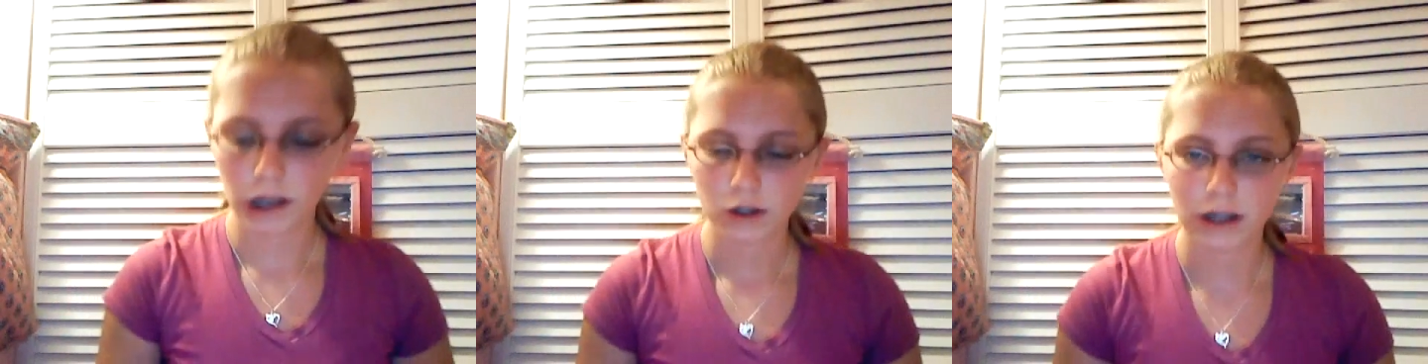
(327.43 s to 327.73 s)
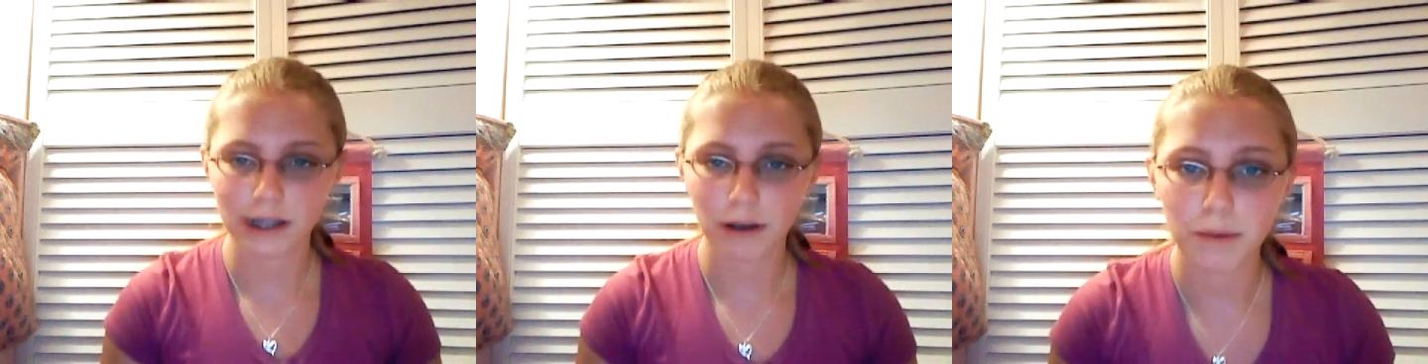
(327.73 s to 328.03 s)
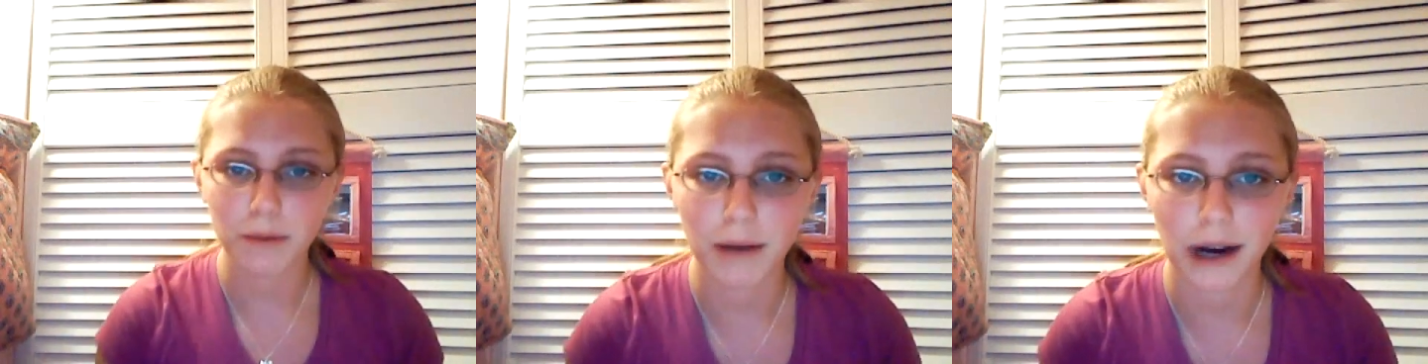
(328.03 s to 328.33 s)
So that's how I
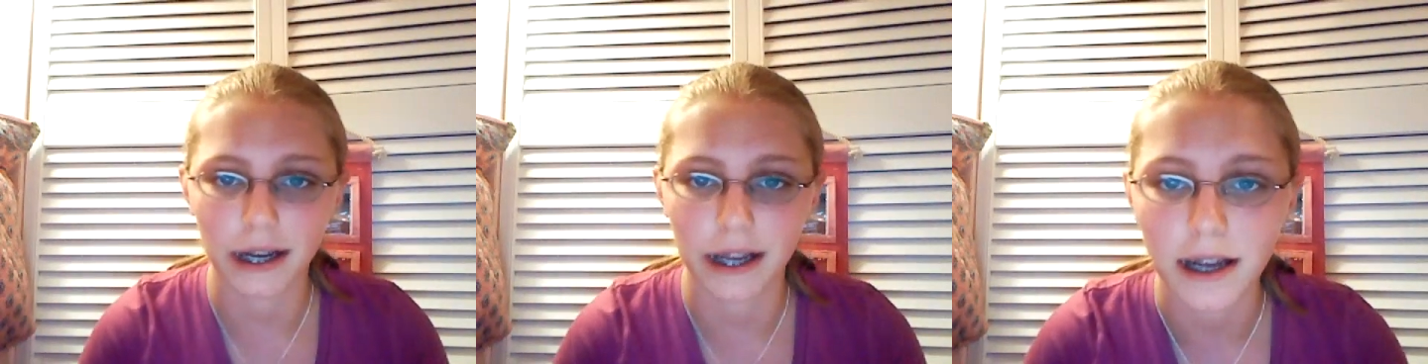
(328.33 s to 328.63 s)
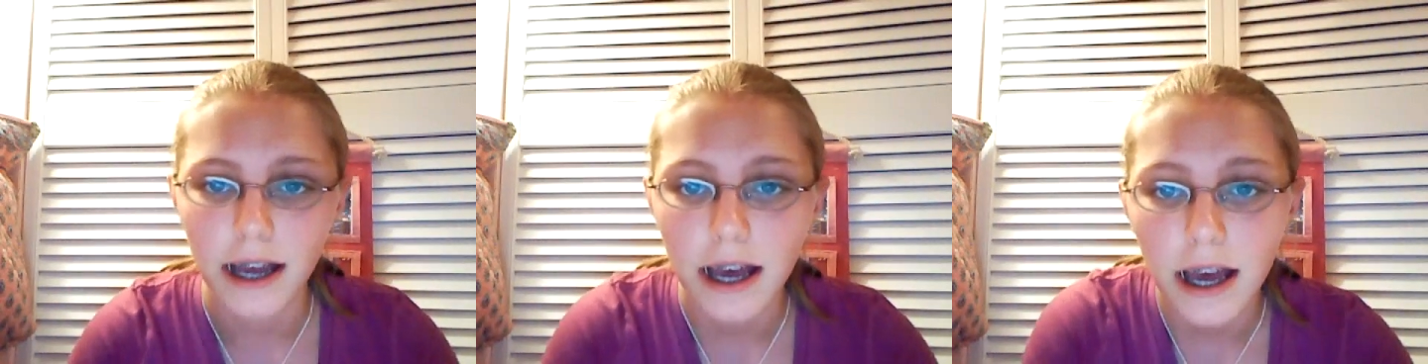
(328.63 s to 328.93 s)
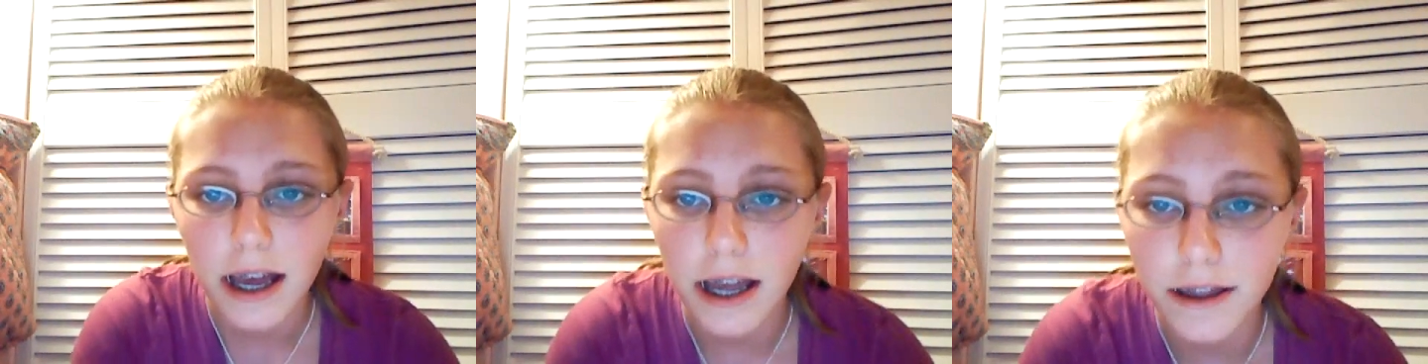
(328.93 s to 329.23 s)
put mine in,
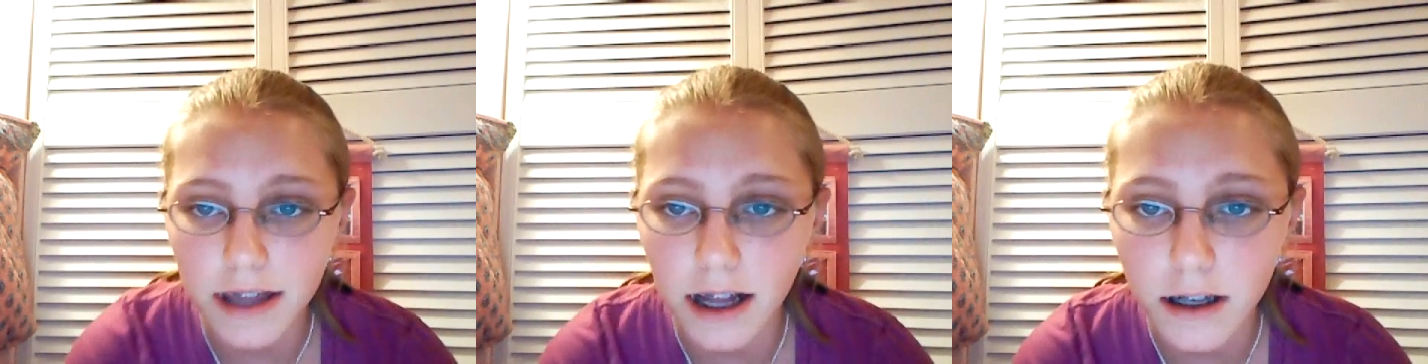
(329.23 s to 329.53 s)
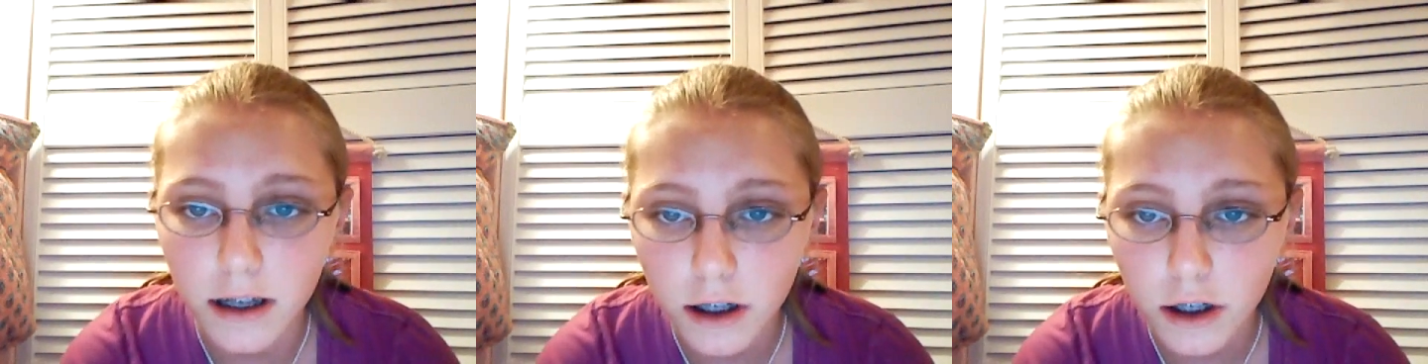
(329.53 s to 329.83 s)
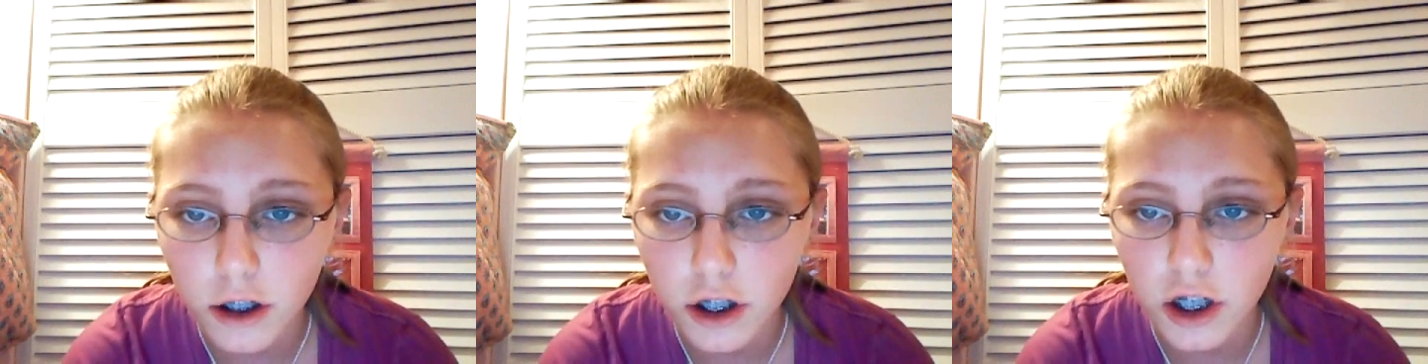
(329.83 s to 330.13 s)
and then
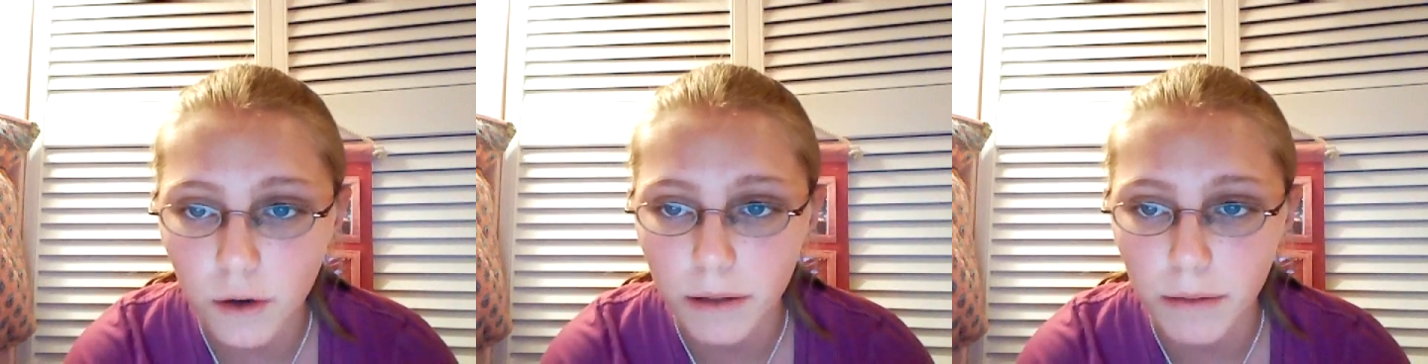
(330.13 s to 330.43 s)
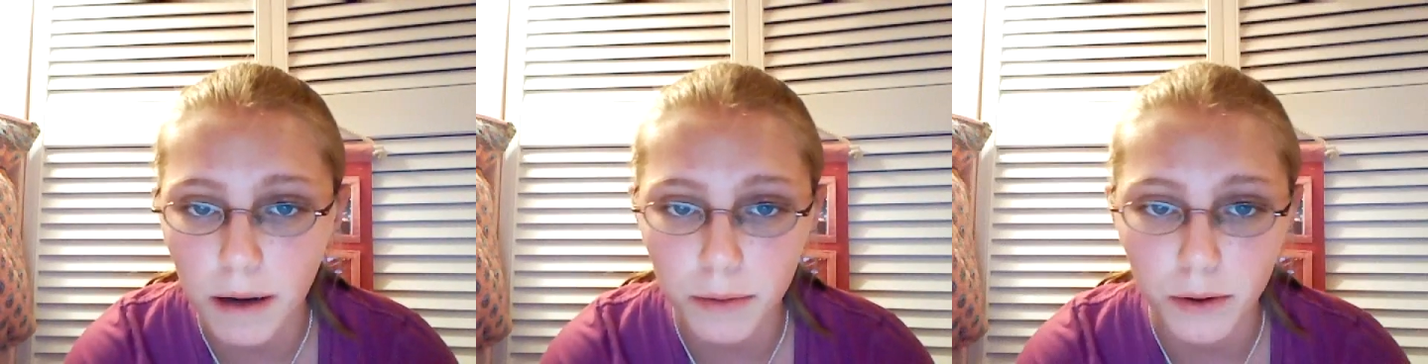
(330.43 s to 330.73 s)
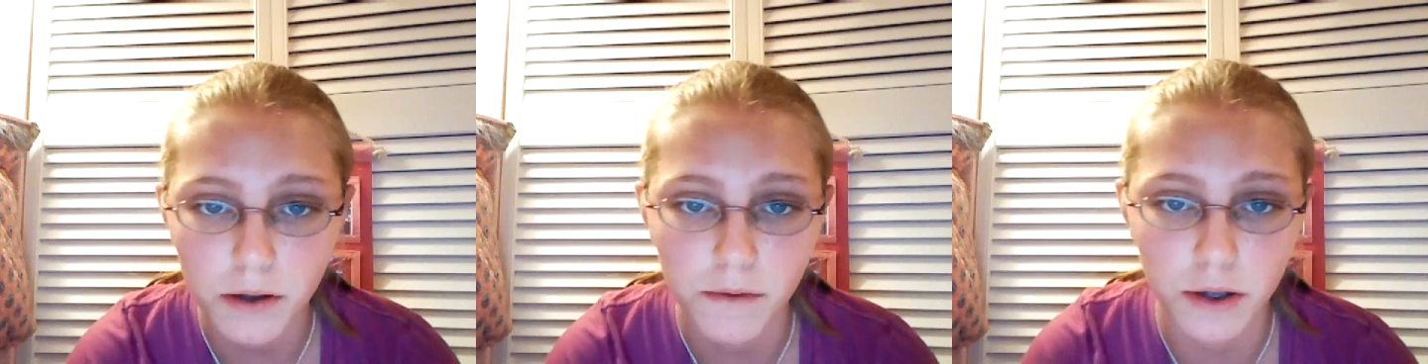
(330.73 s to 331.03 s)
show some
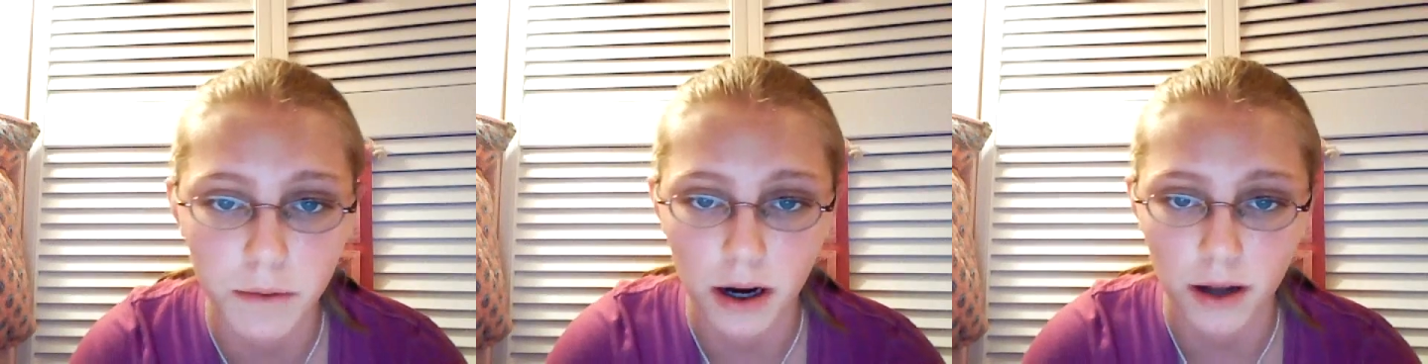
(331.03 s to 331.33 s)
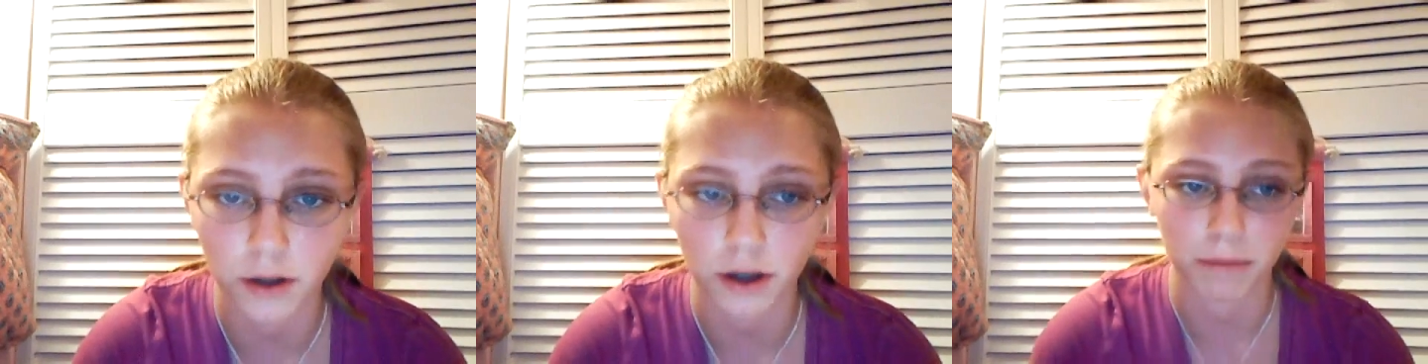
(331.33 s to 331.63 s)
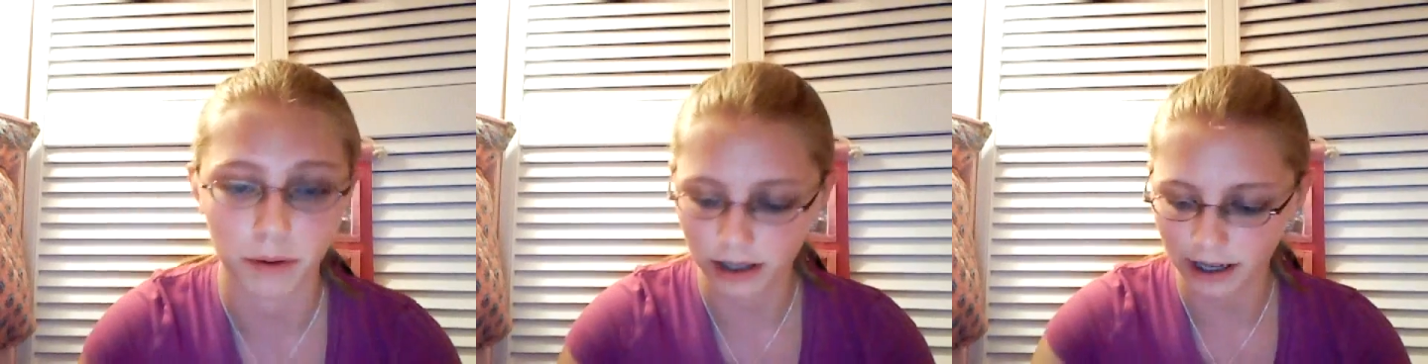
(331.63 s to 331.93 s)
up-close views about how they look on
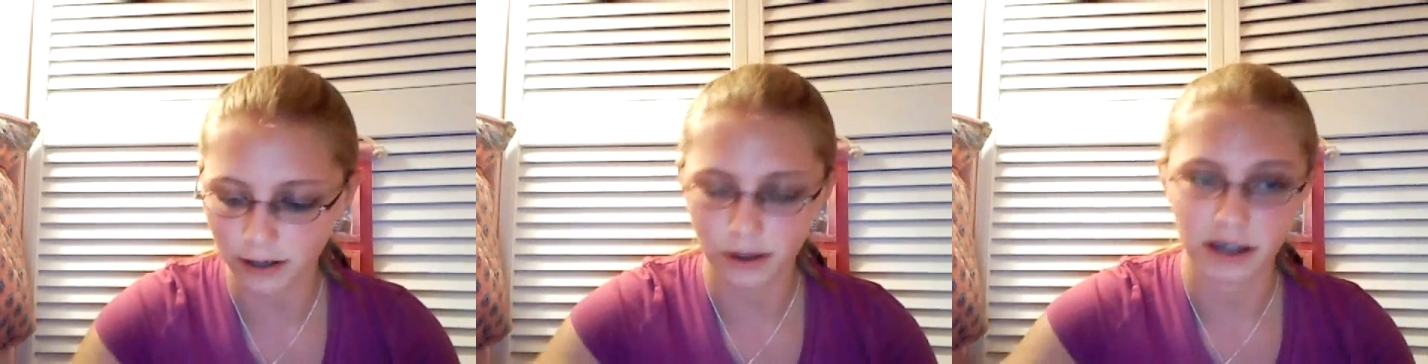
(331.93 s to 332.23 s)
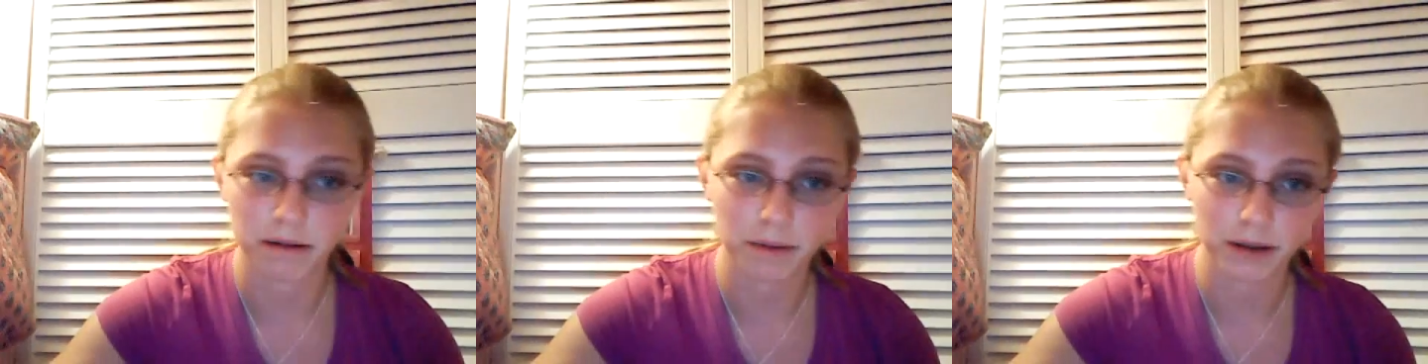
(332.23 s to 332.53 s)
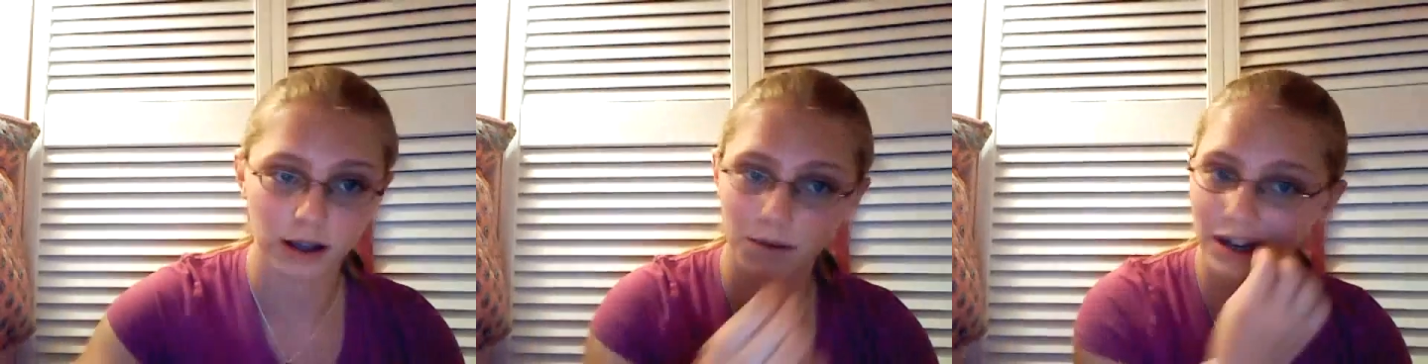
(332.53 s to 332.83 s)
both sides. Okay, let me put
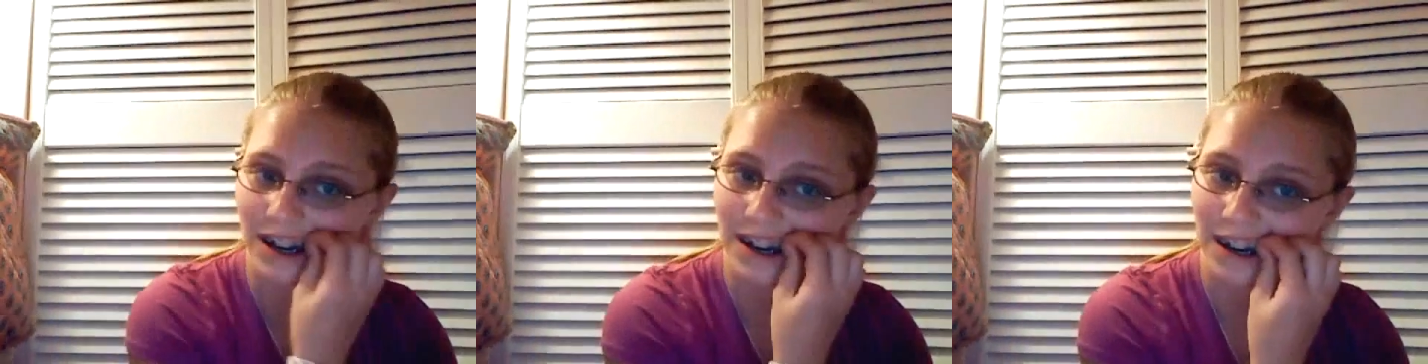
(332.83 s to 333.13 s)
the other one in.